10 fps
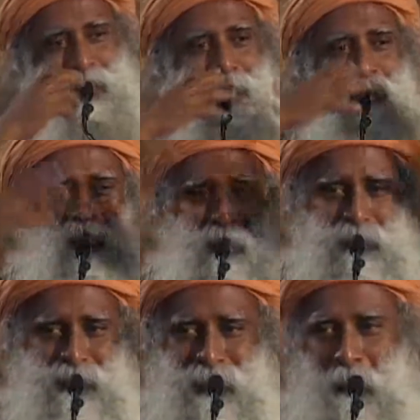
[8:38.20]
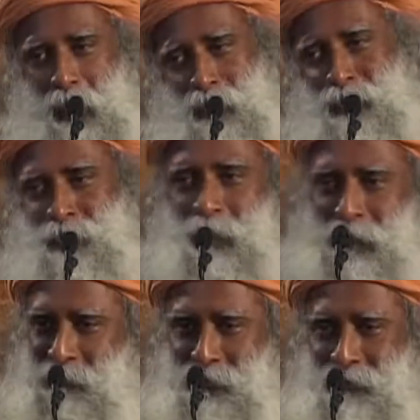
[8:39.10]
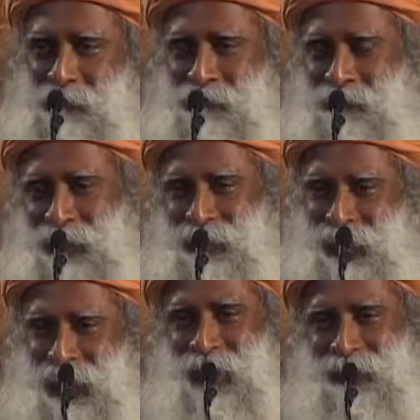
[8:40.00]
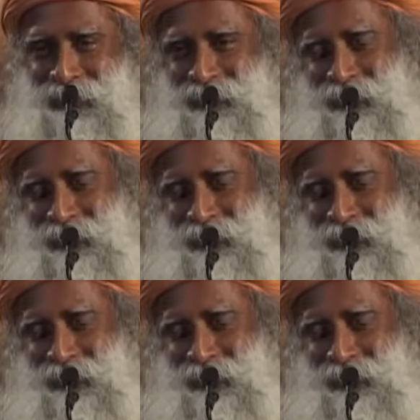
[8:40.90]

then big bubbles come out and whatever. That's the ad.